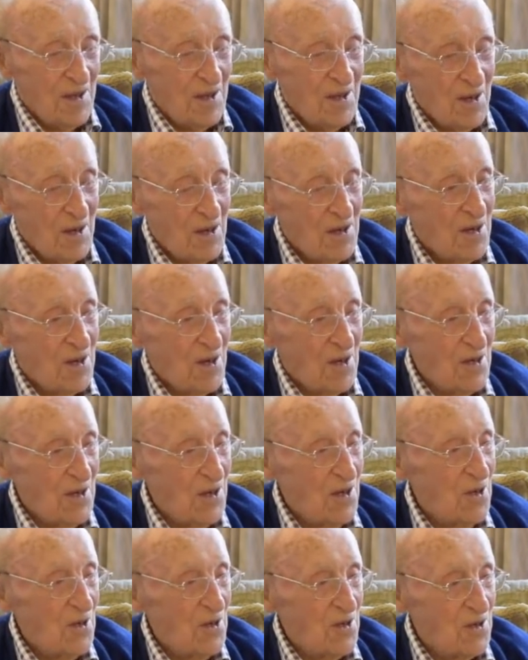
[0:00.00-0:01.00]
to, to
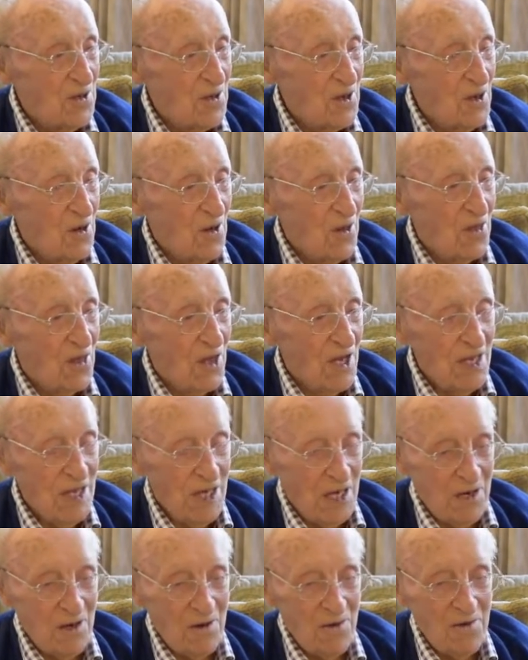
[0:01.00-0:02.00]
use, you know, thin
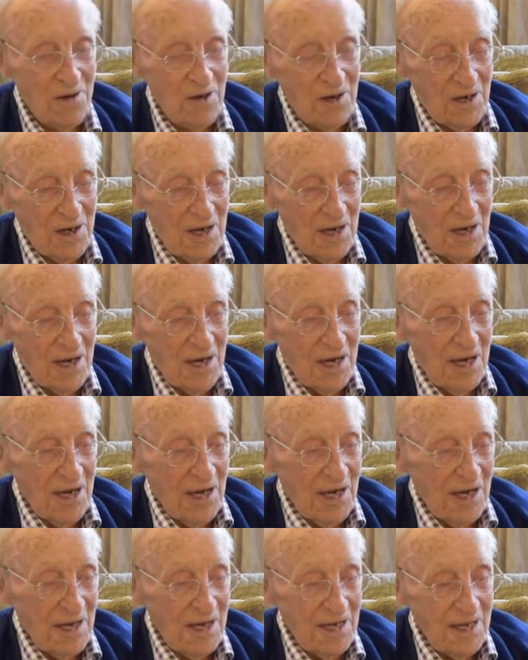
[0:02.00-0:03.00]

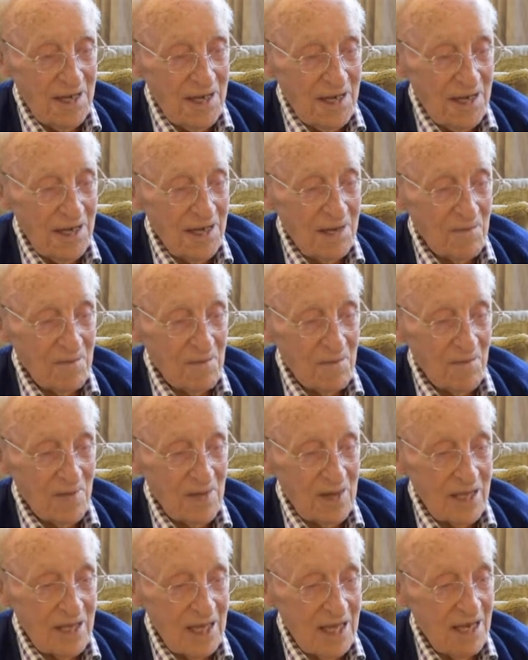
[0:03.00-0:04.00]
enough, and
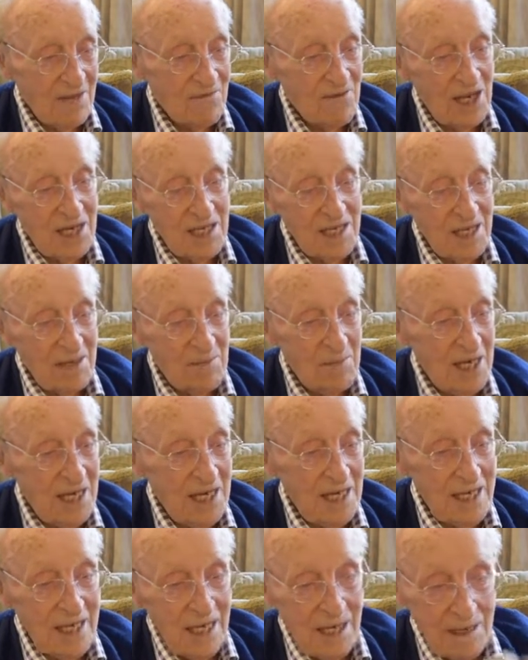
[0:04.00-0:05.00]
um, eventually
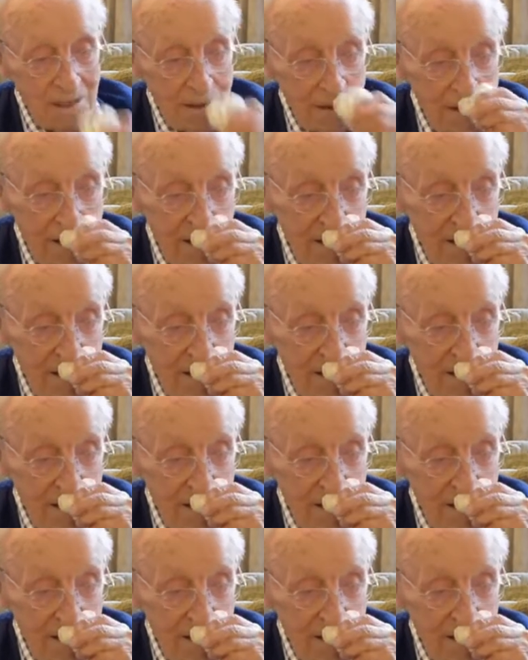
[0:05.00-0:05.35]
made it